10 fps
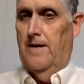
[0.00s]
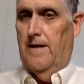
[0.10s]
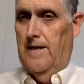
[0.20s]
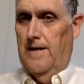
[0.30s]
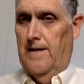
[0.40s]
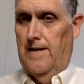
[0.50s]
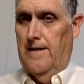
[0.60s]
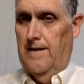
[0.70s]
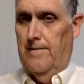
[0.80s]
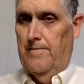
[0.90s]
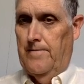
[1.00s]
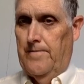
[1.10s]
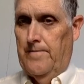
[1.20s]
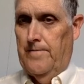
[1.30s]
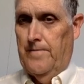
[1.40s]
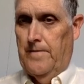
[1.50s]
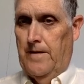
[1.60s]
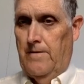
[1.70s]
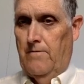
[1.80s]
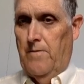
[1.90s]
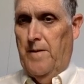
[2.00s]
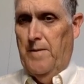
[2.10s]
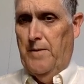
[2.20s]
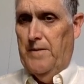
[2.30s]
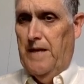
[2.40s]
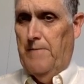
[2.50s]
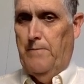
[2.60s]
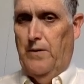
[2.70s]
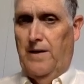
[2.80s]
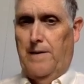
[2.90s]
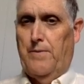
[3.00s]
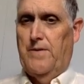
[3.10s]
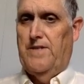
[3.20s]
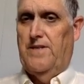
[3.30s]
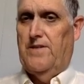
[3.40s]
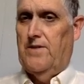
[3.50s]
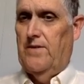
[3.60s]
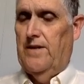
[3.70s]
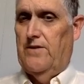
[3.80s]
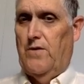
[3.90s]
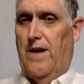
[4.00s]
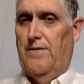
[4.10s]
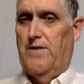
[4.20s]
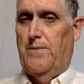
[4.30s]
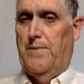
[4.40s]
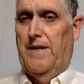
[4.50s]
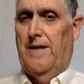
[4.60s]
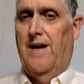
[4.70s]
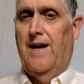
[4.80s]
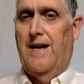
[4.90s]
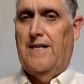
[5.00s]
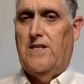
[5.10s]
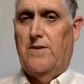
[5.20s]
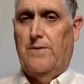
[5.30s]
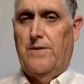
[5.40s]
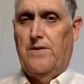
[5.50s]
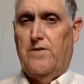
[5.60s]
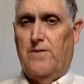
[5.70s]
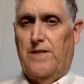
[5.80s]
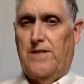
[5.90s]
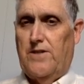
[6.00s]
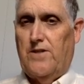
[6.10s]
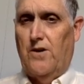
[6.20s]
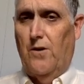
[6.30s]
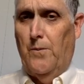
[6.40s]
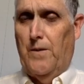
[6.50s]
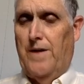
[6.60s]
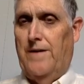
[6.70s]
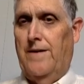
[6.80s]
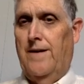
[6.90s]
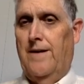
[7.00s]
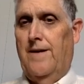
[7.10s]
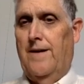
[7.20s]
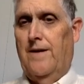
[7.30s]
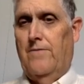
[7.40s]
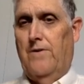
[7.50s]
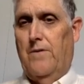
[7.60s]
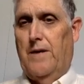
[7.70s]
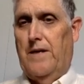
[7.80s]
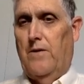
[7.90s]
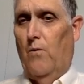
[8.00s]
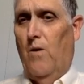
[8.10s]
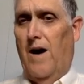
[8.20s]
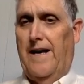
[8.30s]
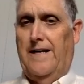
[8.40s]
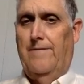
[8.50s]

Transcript: Um, remember with a pull-up resistor, it drives the pin high, so when the switch is open, we read a 1.